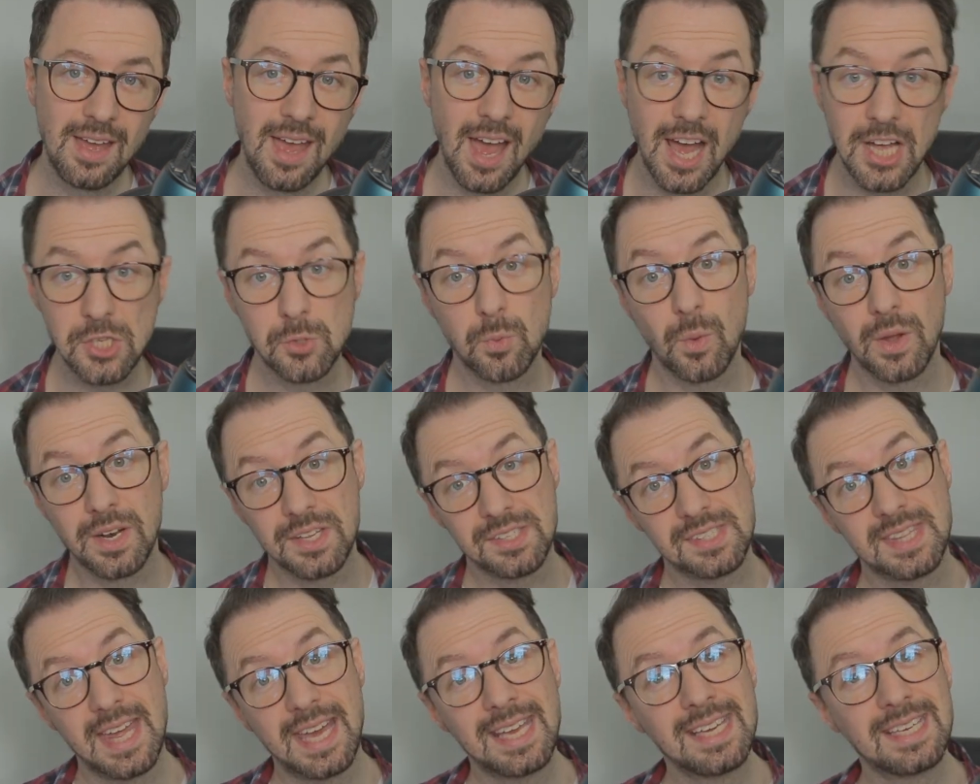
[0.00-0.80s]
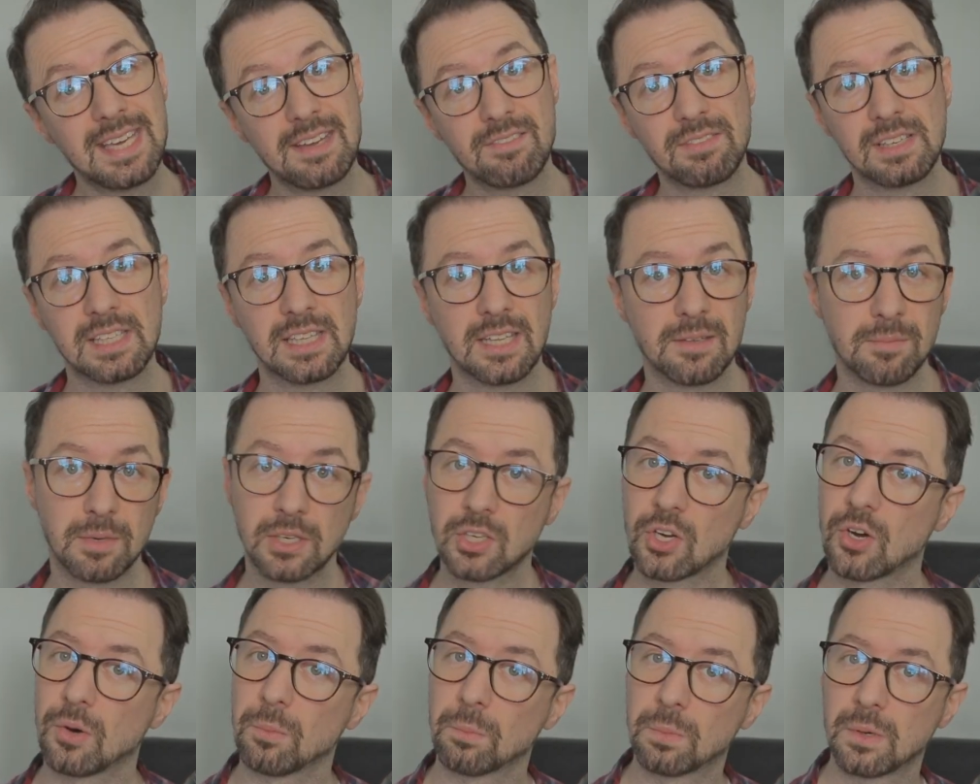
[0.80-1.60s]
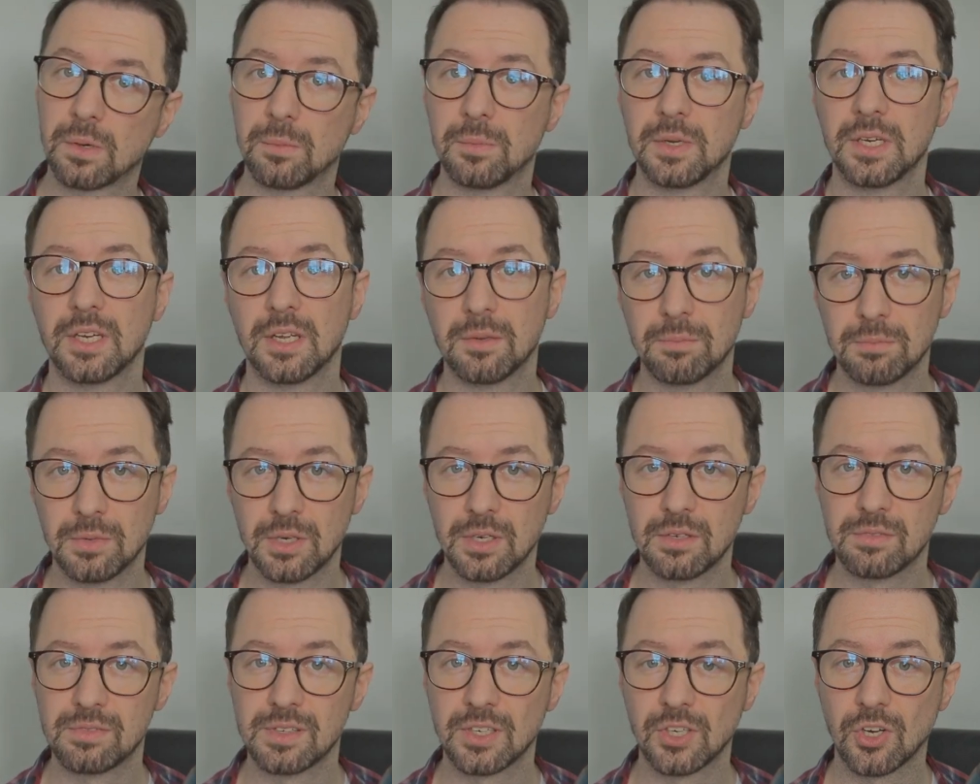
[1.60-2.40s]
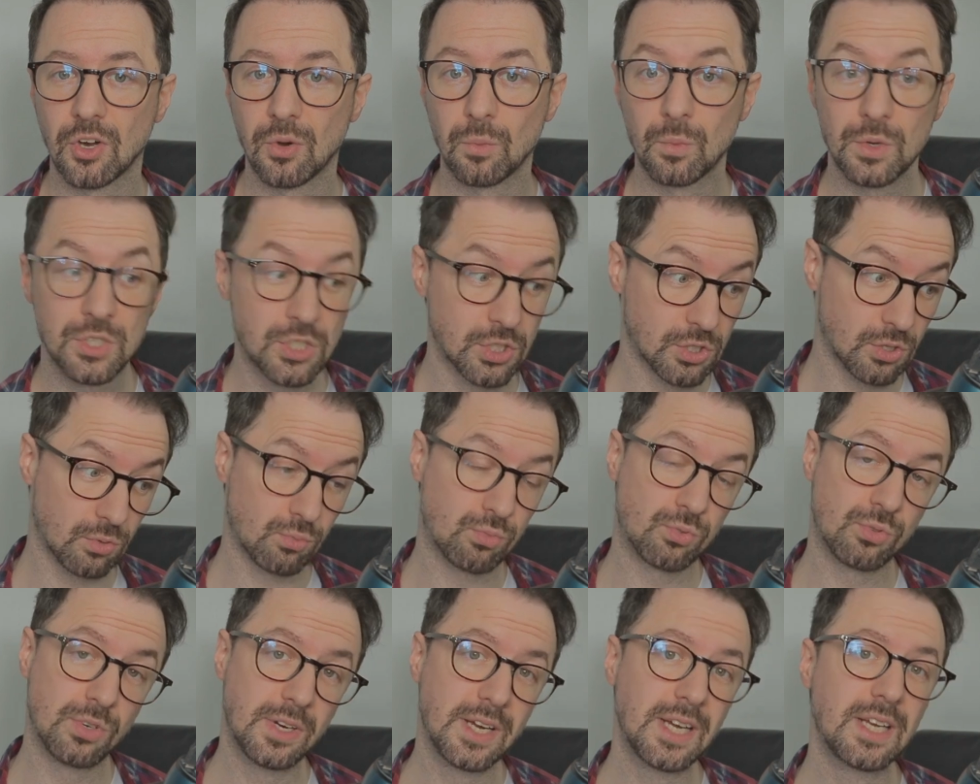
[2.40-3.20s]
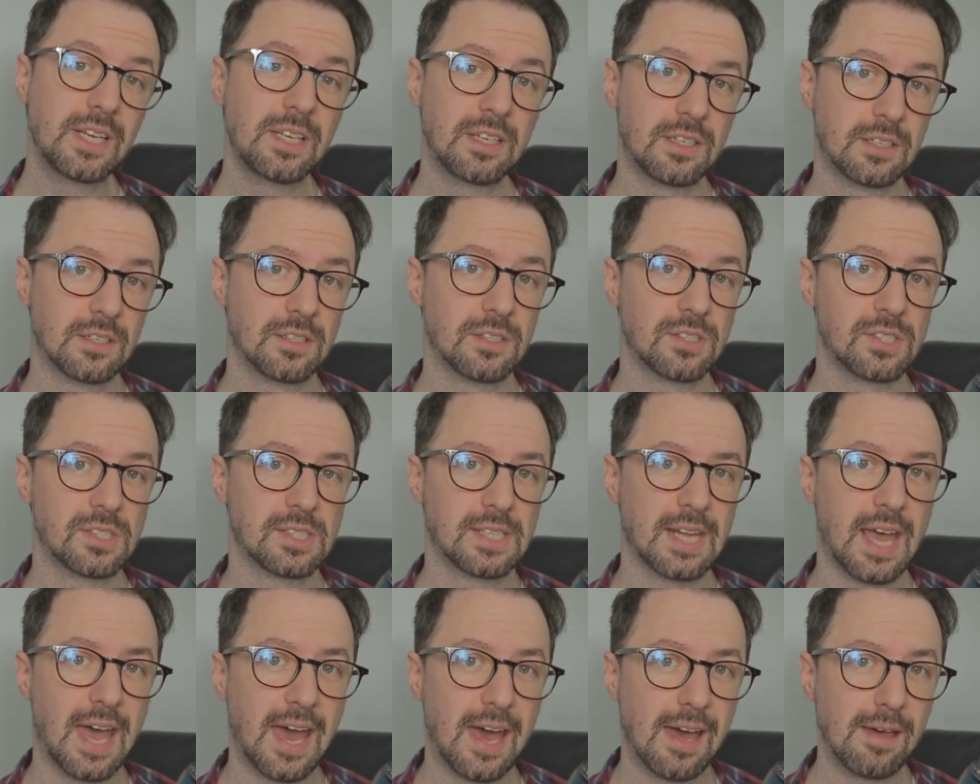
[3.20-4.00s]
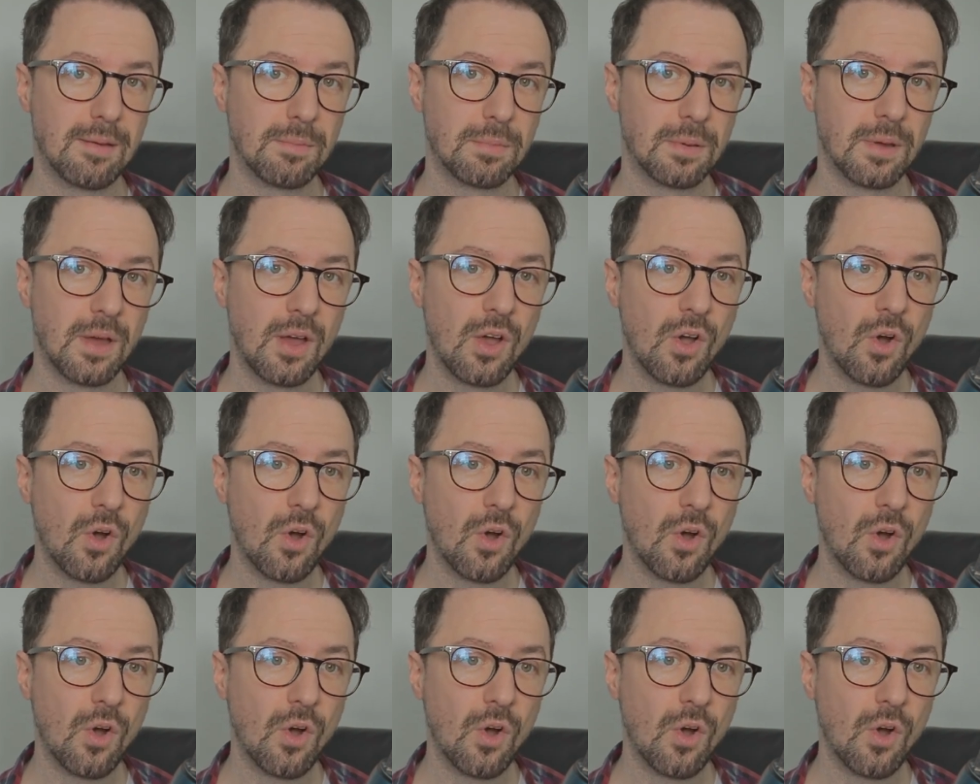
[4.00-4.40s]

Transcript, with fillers: as well as then giving them a compliment and moving on, which is a really good step.